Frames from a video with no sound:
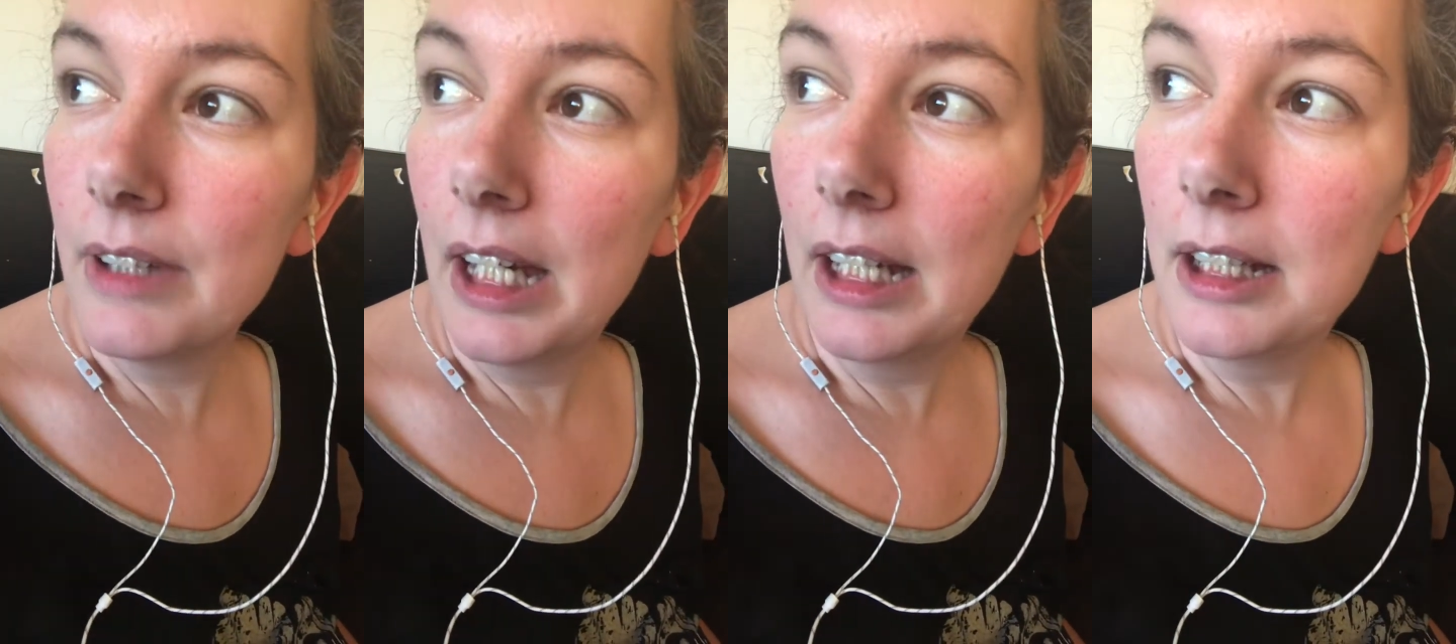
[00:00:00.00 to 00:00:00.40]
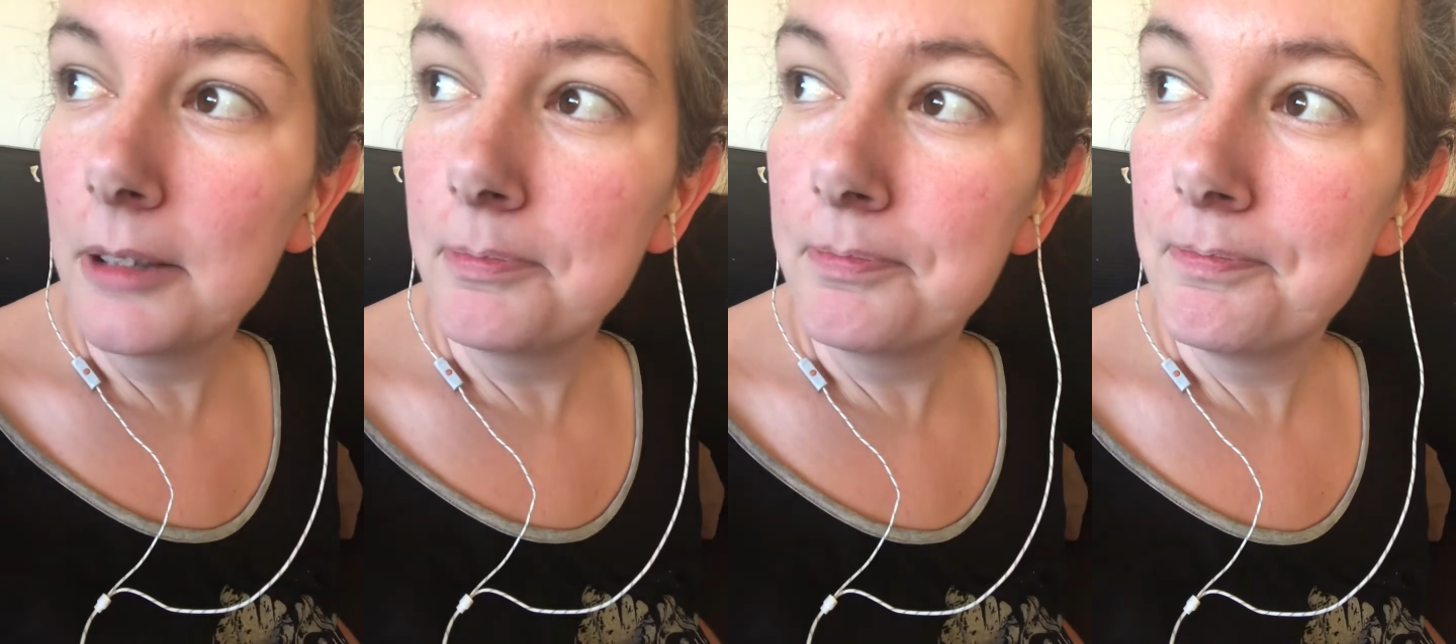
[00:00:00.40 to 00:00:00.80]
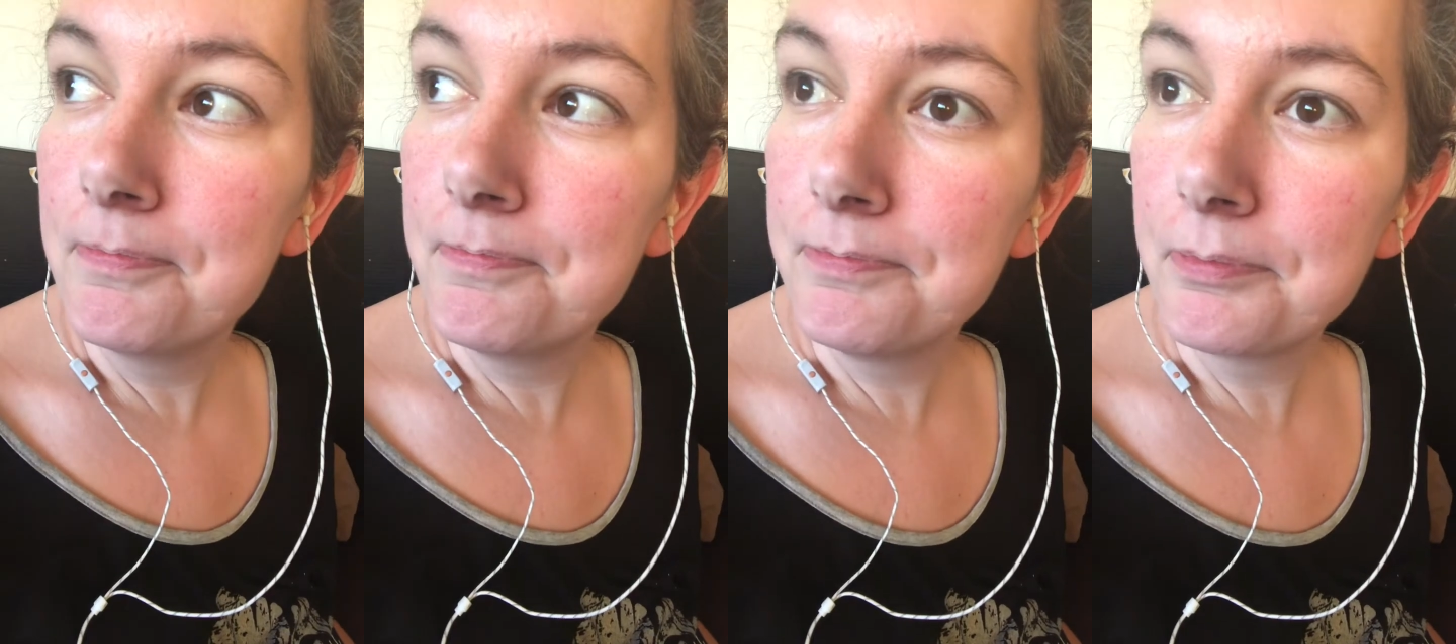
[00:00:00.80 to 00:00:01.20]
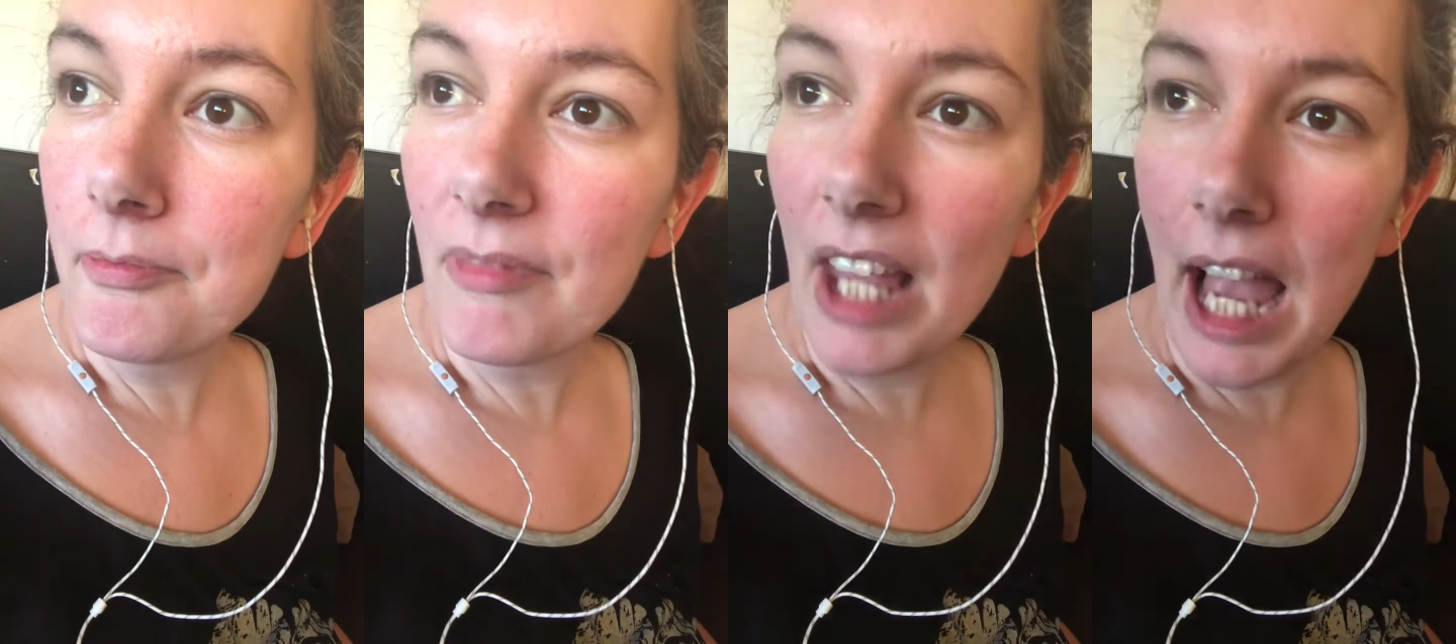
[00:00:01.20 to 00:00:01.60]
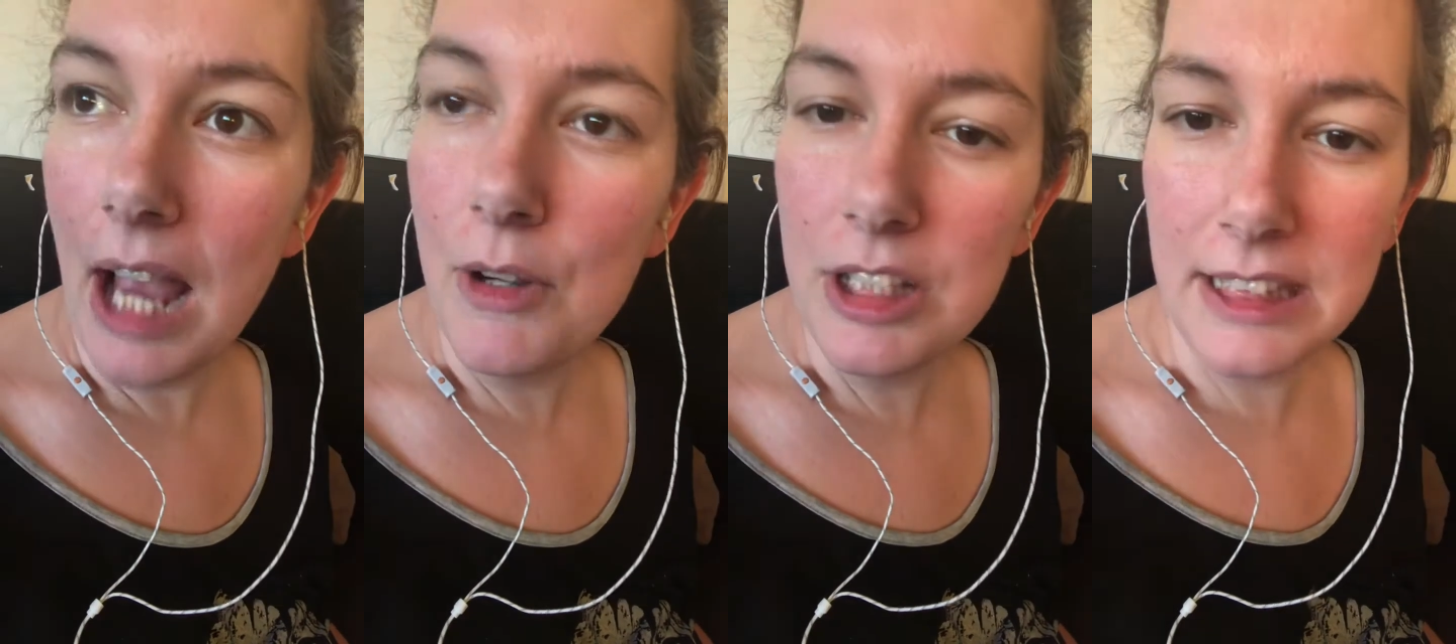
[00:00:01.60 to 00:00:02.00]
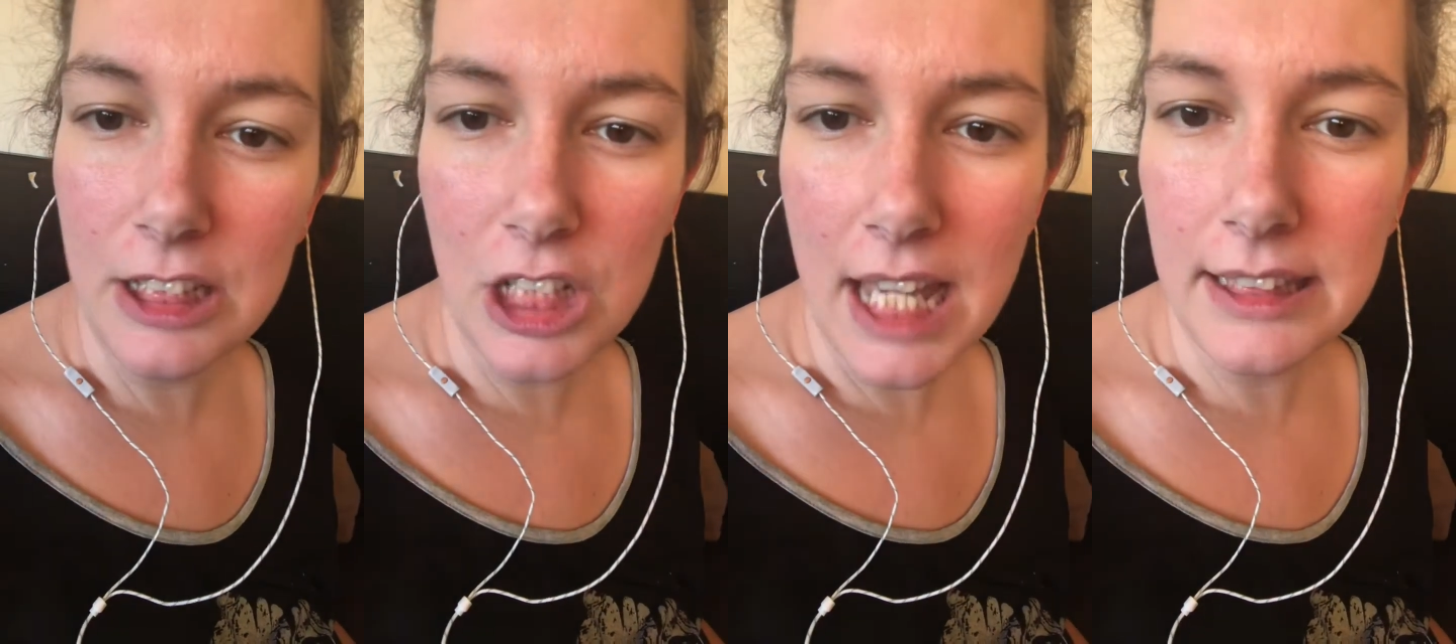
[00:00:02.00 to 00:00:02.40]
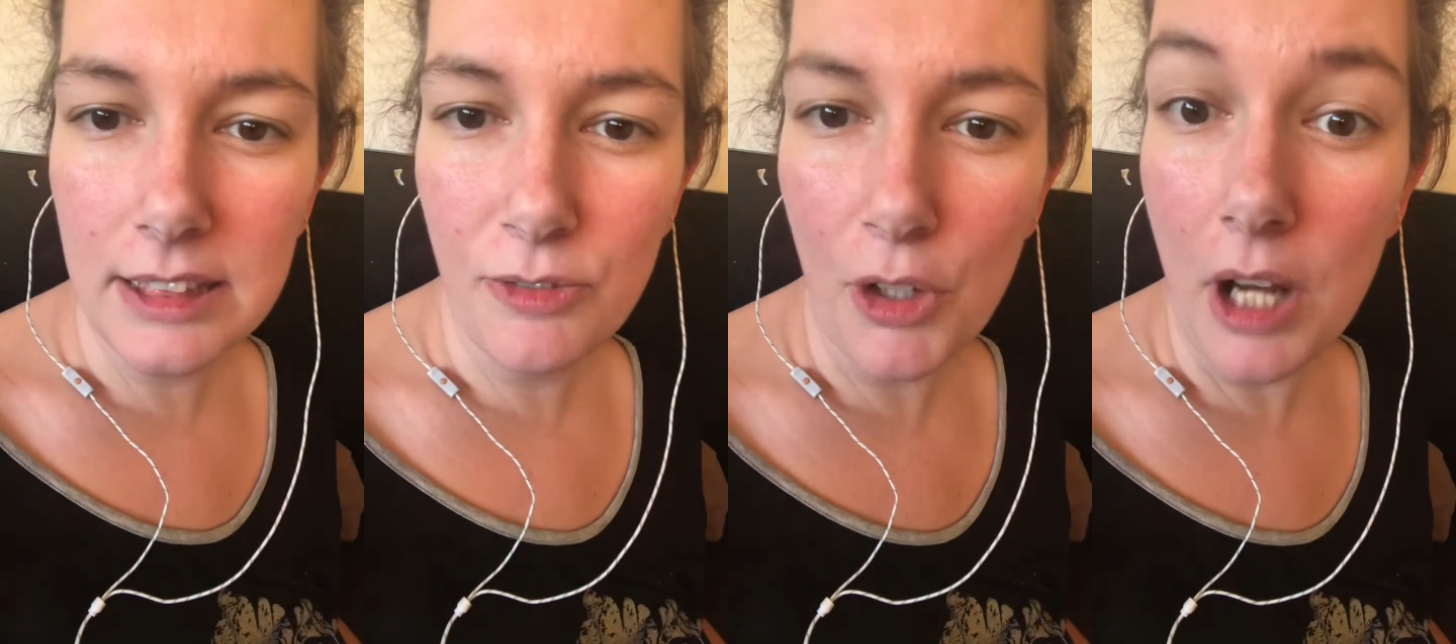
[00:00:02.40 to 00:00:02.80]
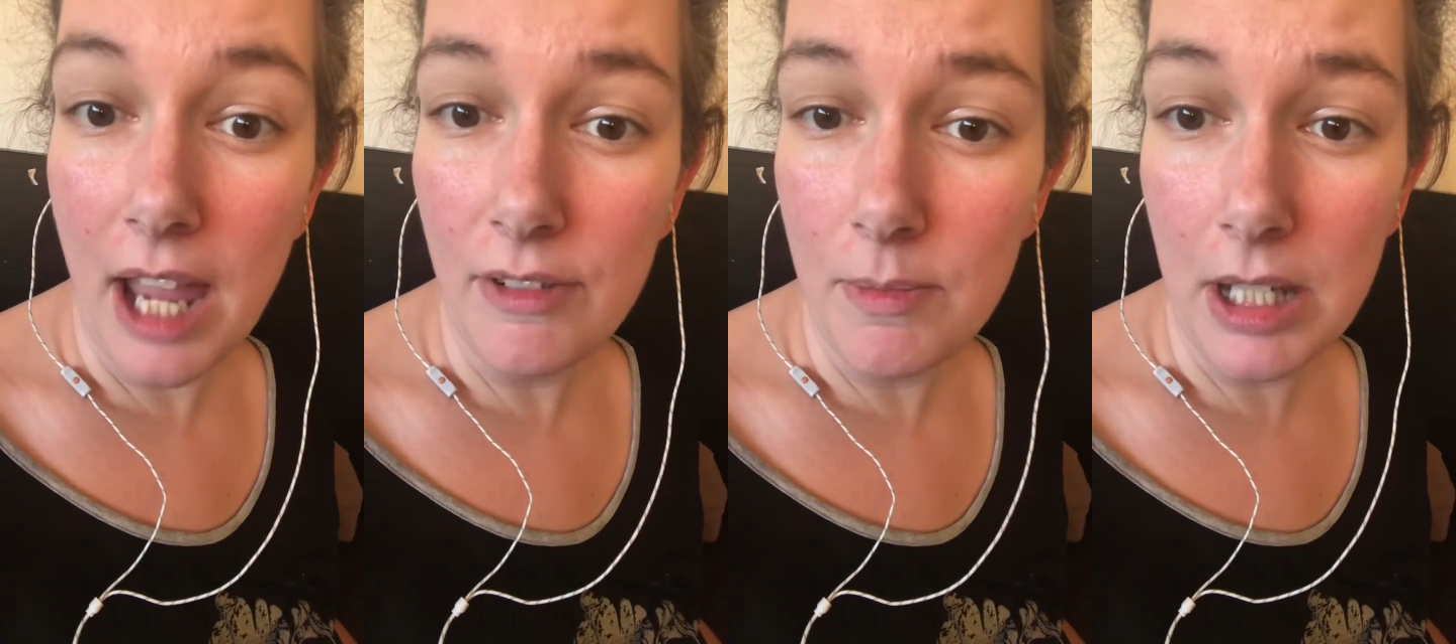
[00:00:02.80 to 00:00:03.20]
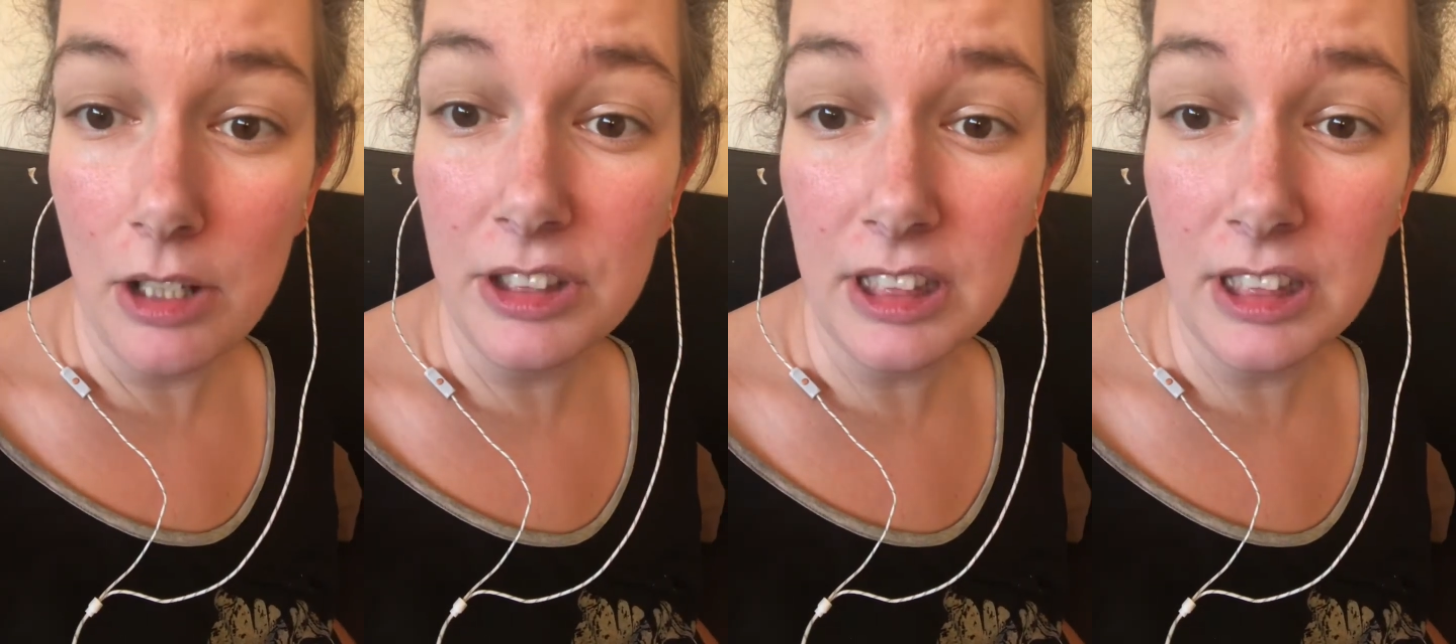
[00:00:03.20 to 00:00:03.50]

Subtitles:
I would suggest for heavy metals,